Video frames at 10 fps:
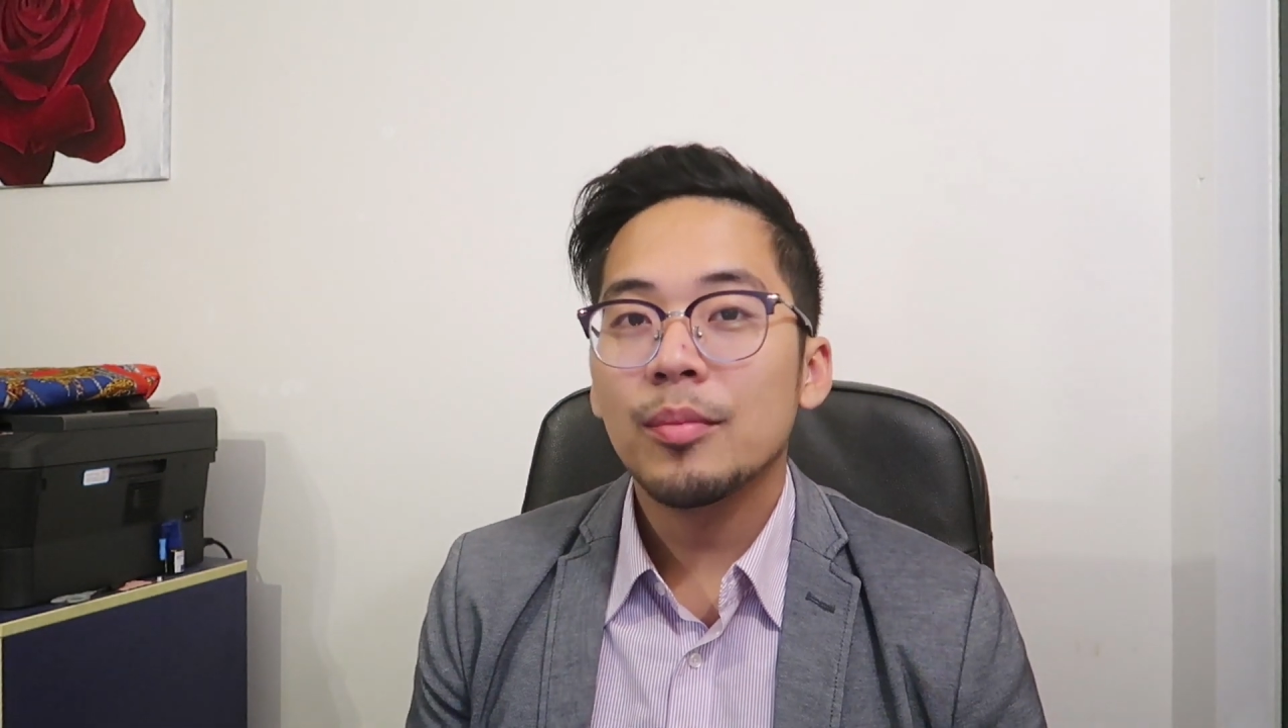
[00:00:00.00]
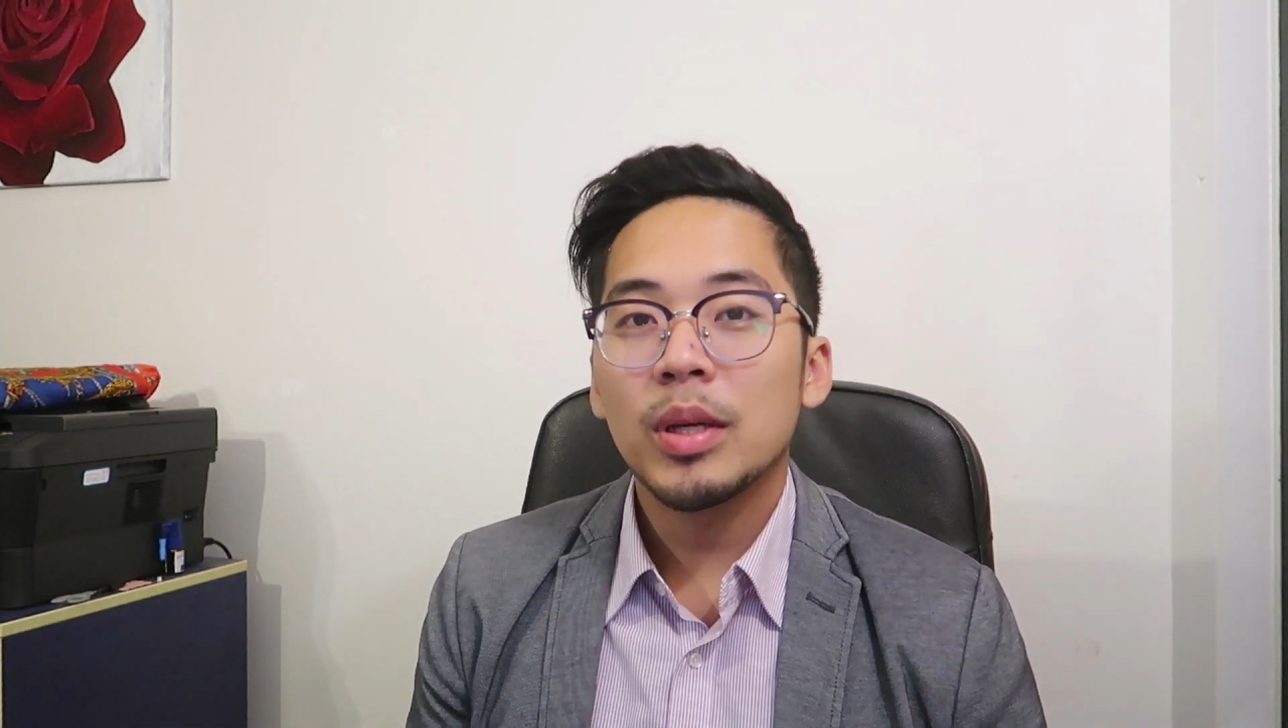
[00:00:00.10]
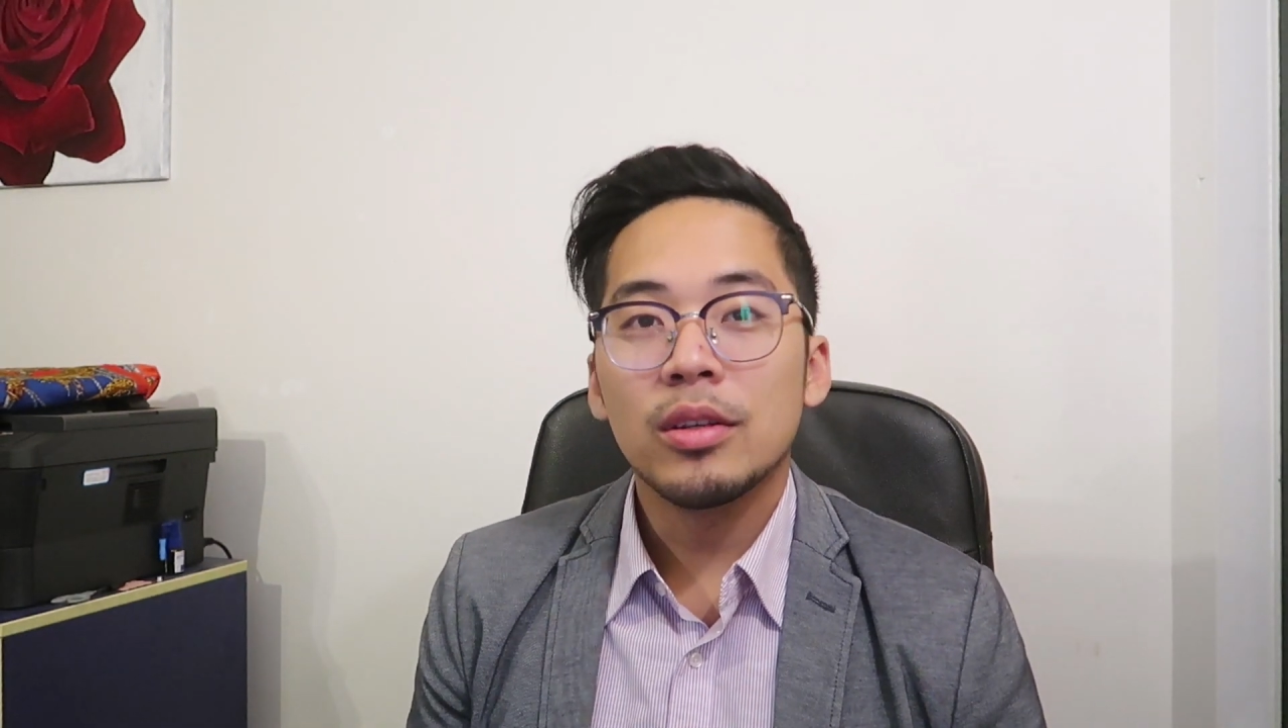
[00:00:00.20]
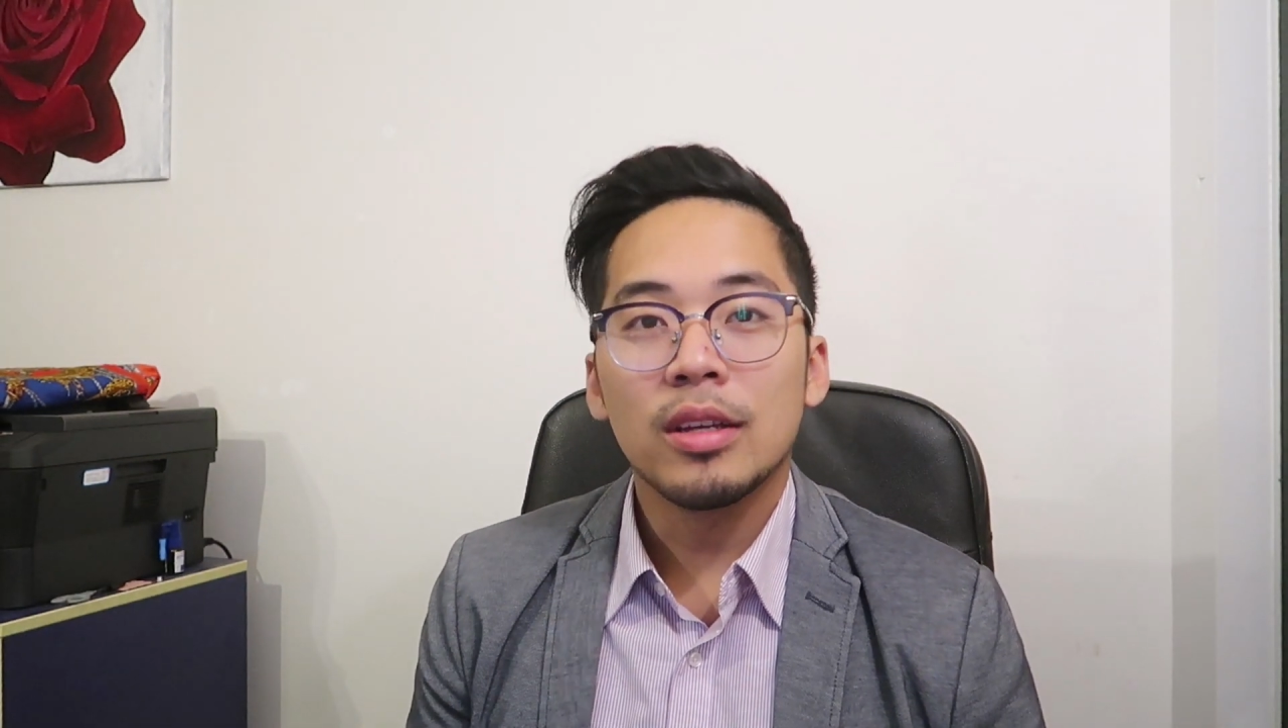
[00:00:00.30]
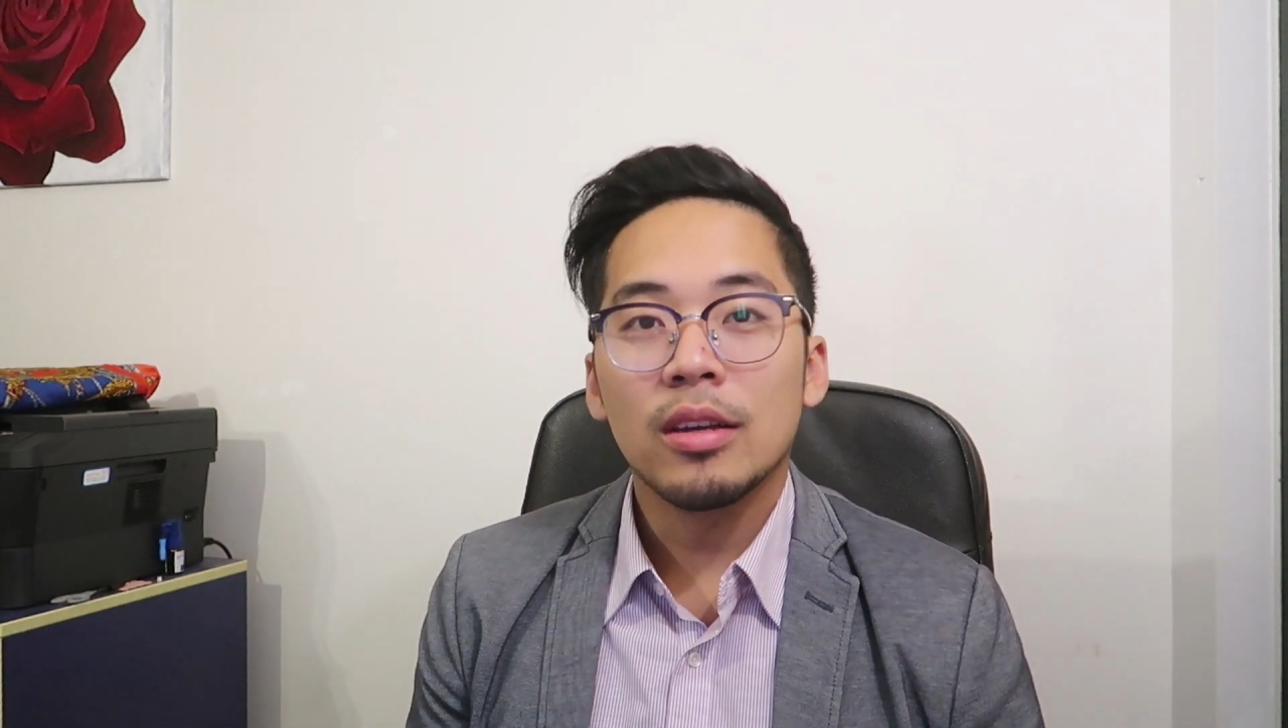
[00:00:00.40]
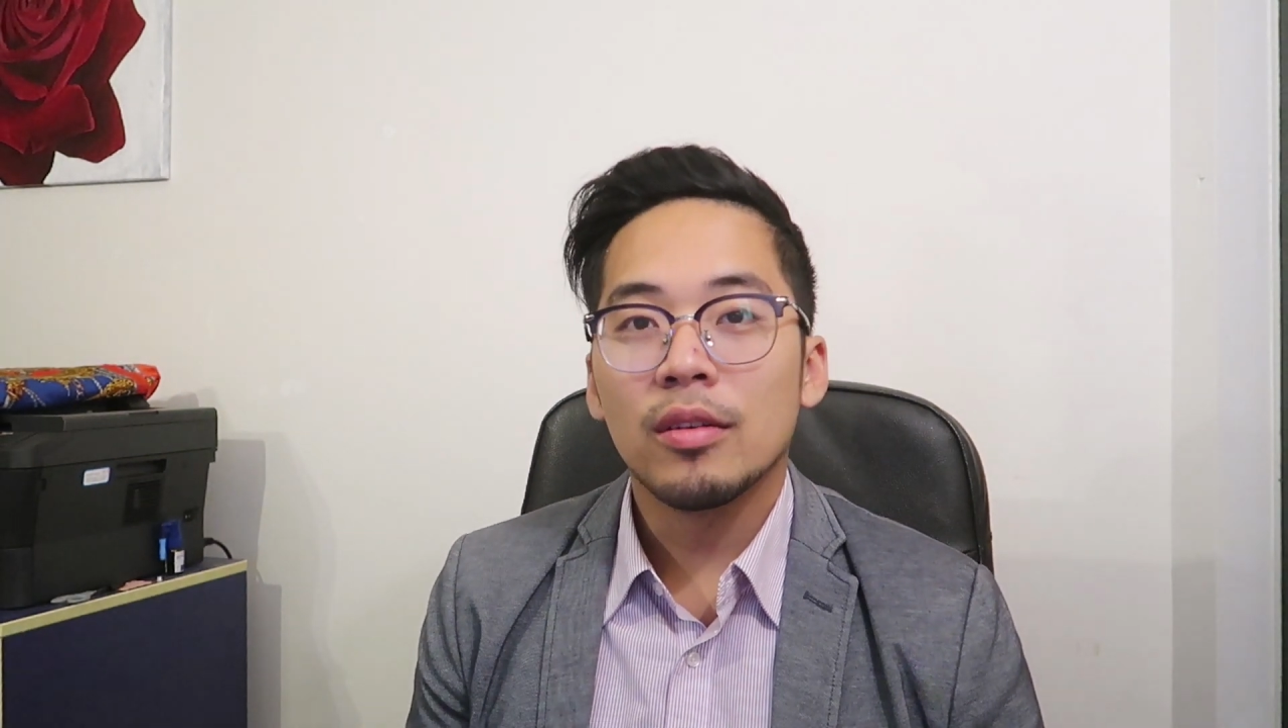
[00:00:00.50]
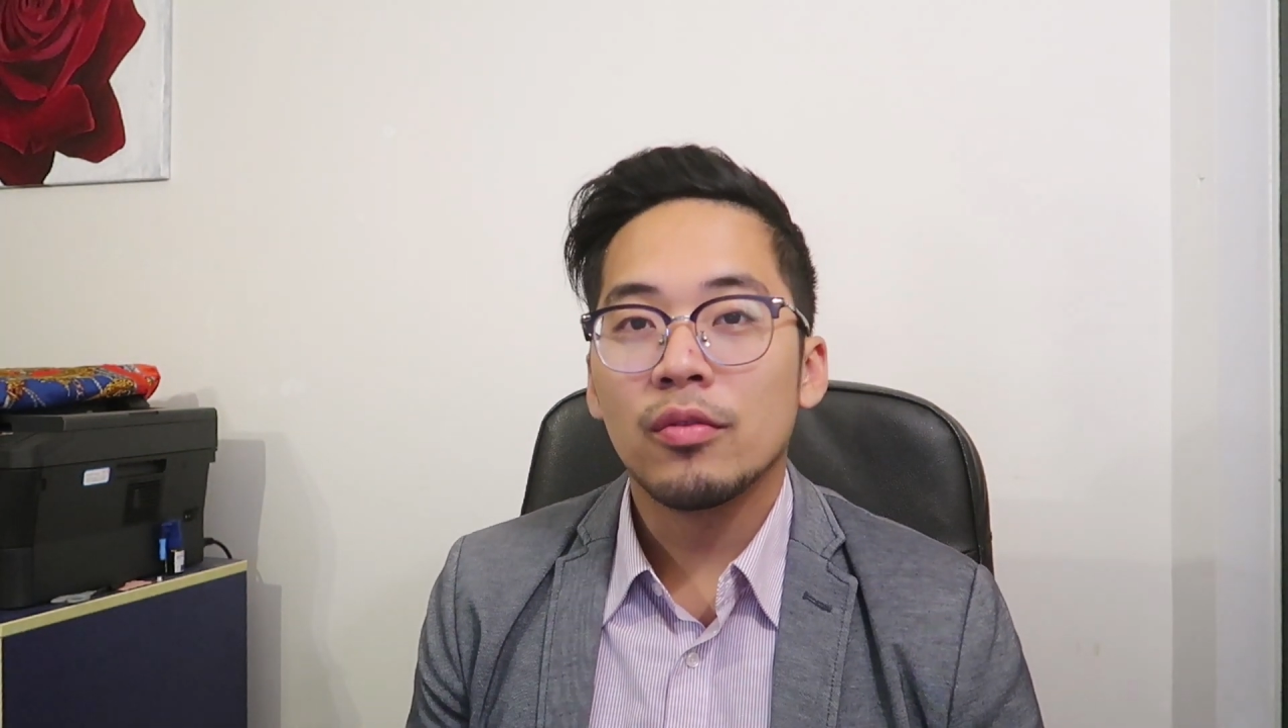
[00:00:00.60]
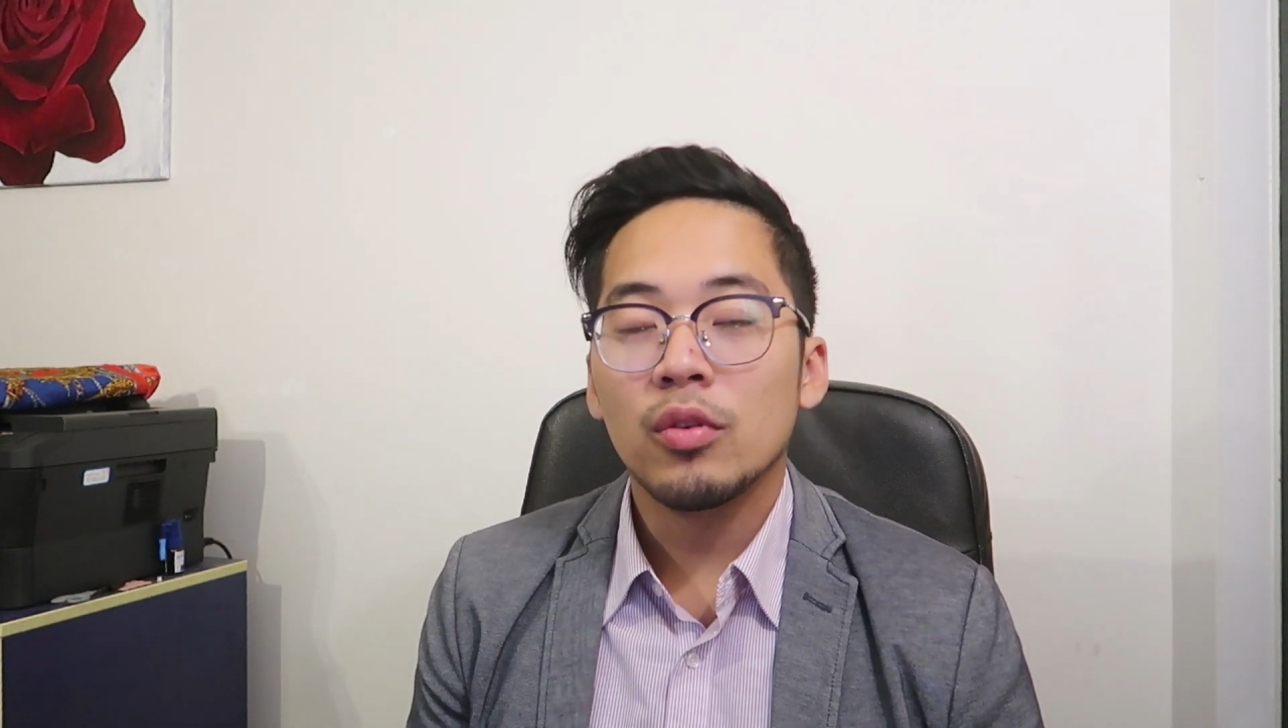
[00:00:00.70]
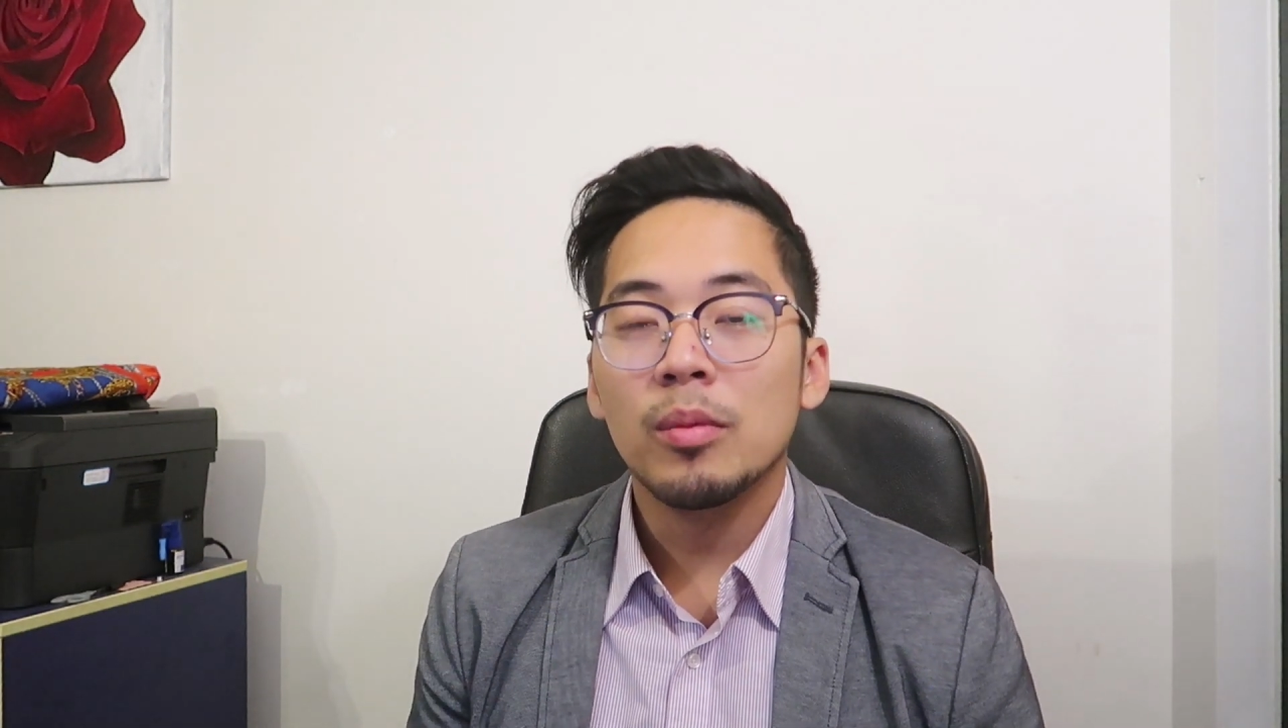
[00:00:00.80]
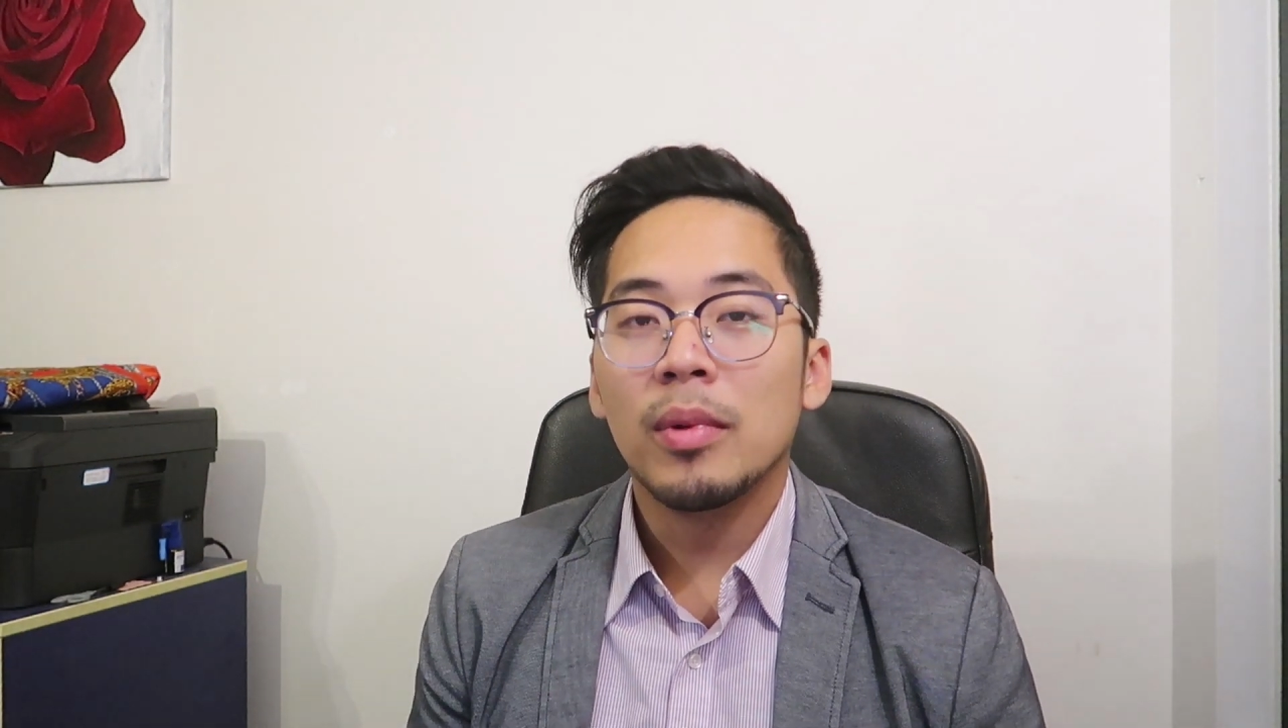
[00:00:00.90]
up and you get your free